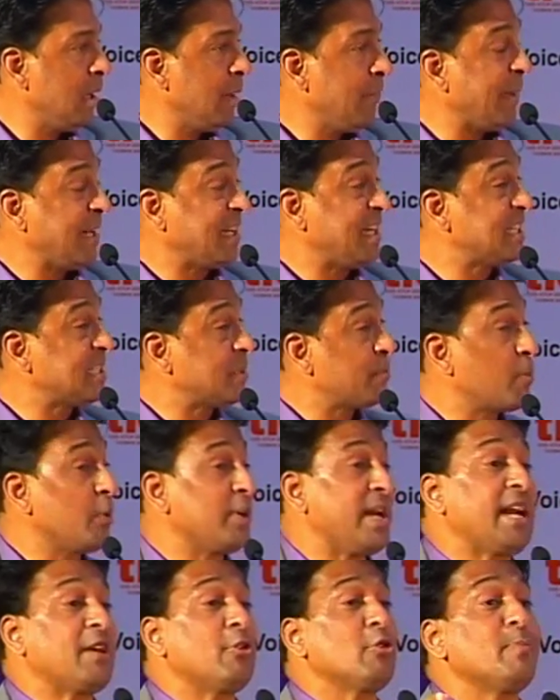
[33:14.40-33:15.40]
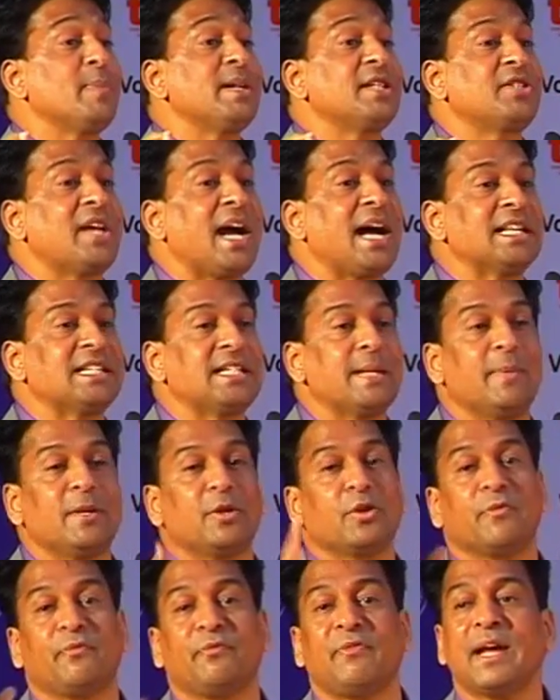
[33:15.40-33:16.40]
But his product would be chargeable
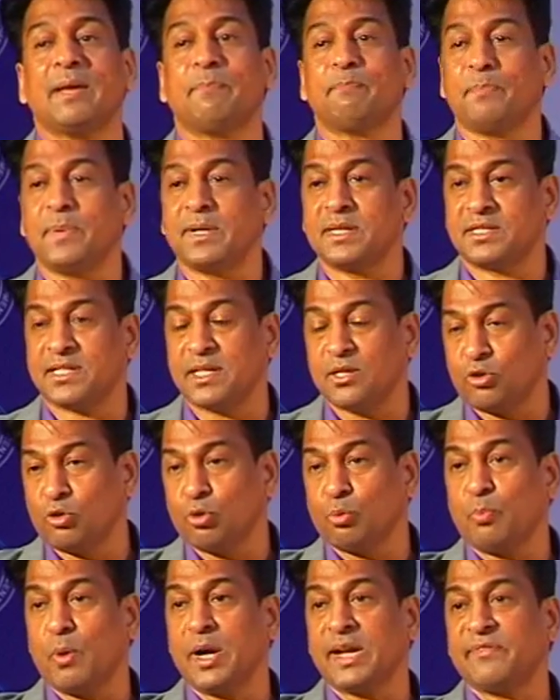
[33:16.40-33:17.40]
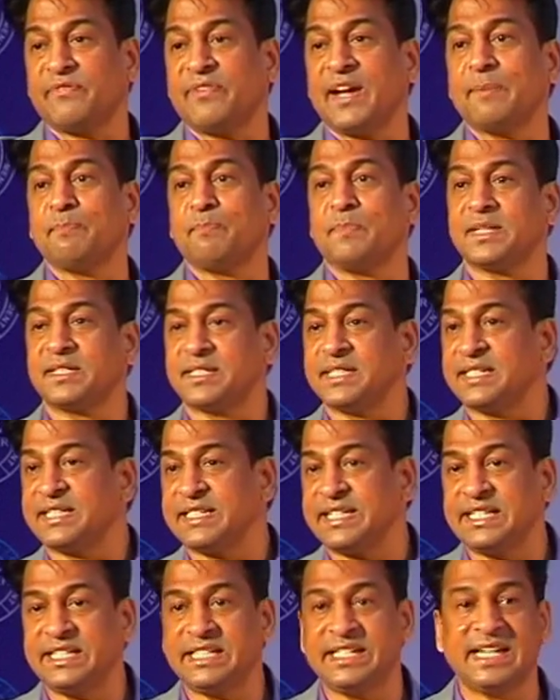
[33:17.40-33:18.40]
to 5%, 2.5%
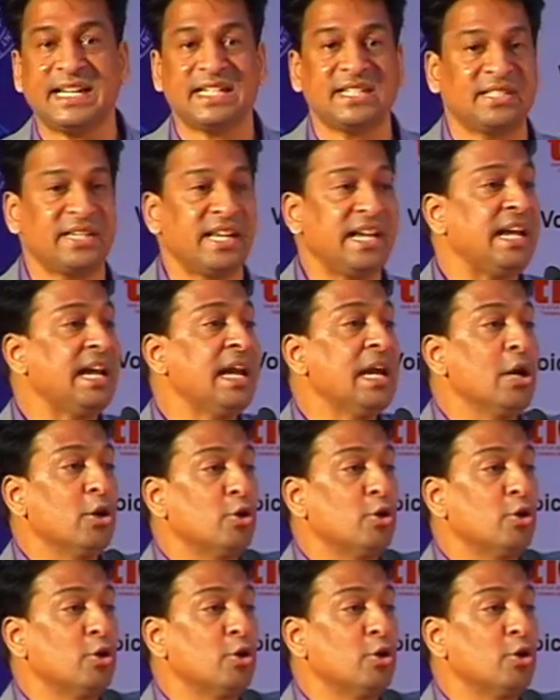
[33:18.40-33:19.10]
CGST,